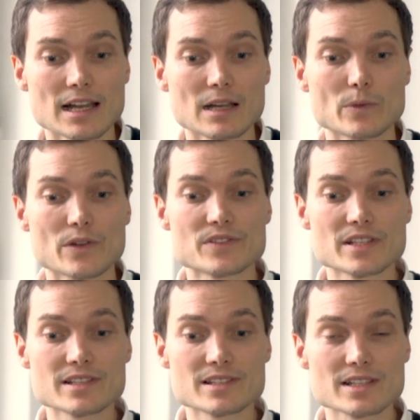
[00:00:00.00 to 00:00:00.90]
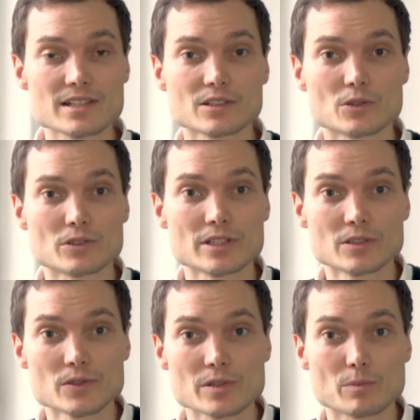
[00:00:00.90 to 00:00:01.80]
and we have since seen a
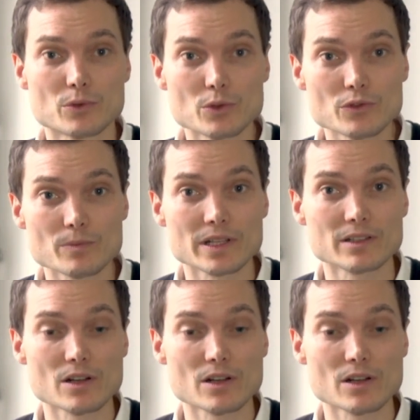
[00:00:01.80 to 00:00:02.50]
continuous improvement